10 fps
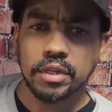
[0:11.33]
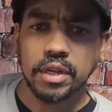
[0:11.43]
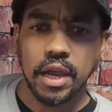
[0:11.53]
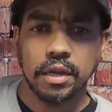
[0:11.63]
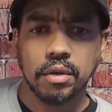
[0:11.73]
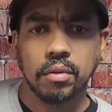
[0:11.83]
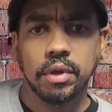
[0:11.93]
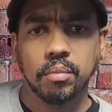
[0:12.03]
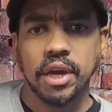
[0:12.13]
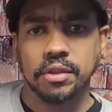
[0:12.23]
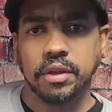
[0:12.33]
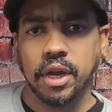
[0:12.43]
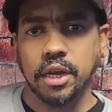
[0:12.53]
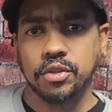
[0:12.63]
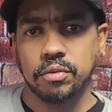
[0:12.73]
that's not knowing about
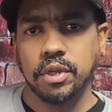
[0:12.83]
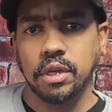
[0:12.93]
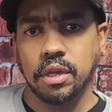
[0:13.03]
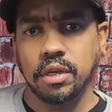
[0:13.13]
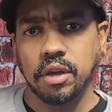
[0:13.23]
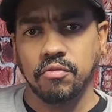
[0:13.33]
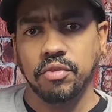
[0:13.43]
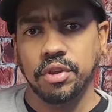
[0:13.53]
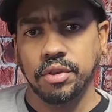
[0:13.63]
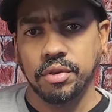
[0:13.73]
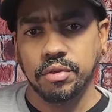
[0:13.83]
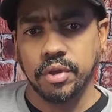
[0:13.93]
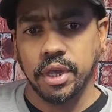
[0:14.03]
their actual key in their vehicle,